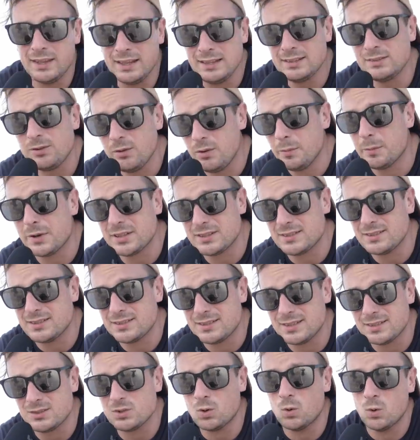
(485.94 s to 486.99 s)
These three
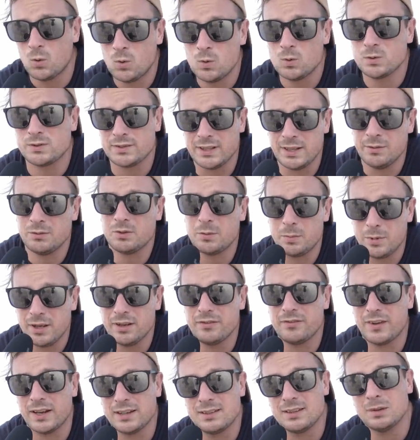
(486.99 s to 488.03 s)
businesses all seem to be
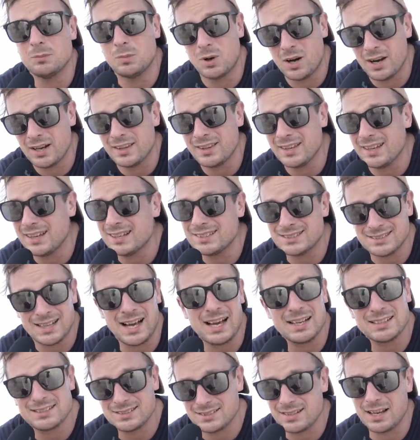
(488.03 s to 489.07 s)
affected by the
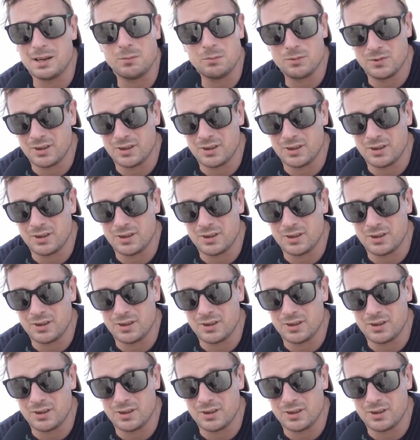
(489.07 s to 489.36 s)
exact same